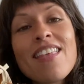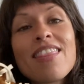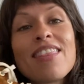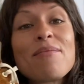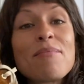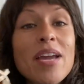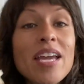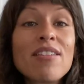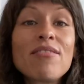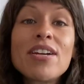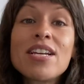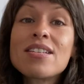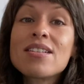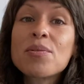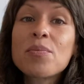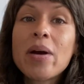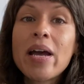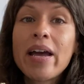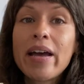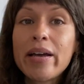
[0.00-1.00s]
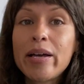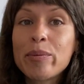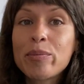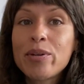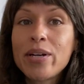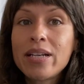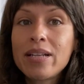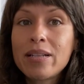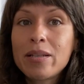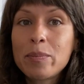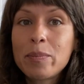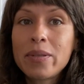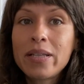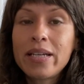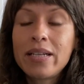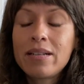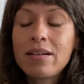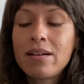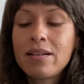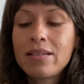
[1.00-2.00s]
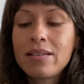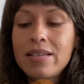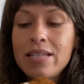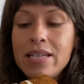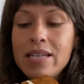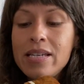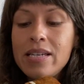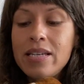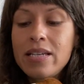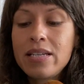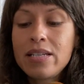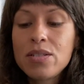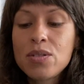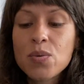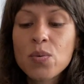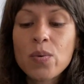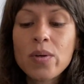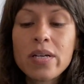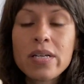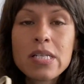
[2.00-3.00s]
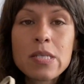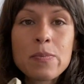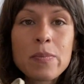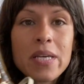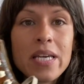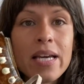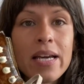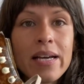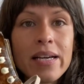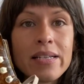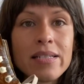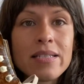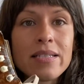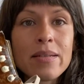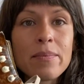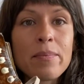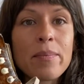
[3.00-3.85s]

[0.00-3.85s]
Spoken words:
The main reason why I upgraded the plate on these was because